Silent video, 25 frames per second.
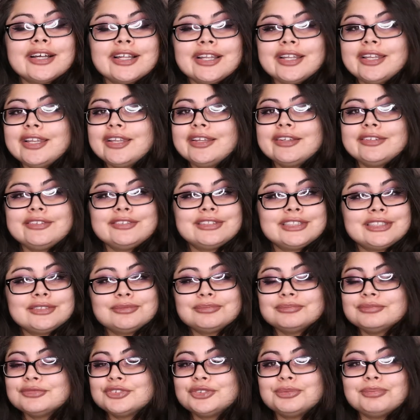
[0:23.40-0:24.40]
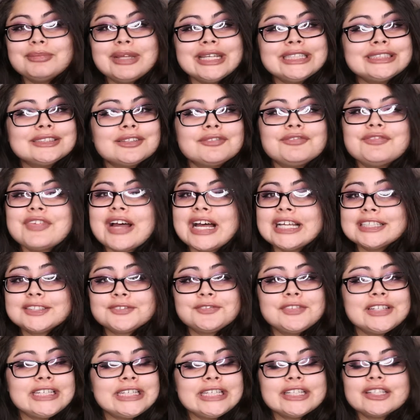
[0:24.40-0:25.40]
to make some
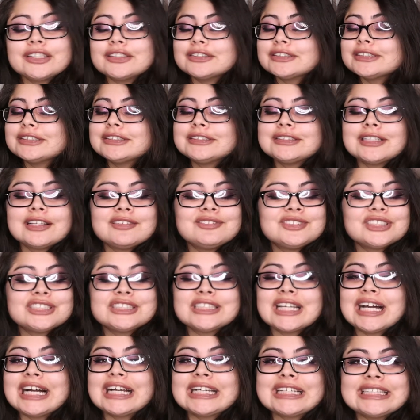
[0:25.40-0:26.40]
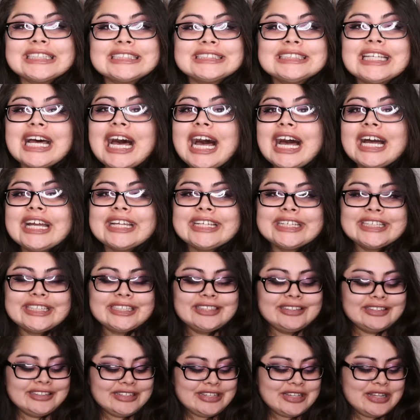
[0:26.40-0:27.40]
fast videos instead of just talking and
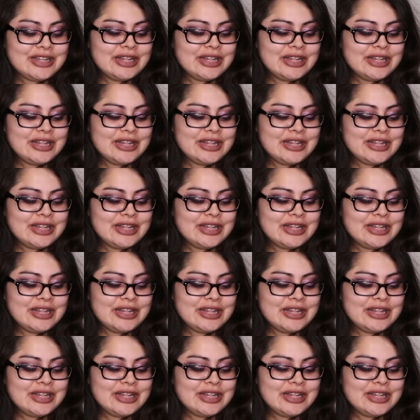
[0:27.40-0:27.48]
talking.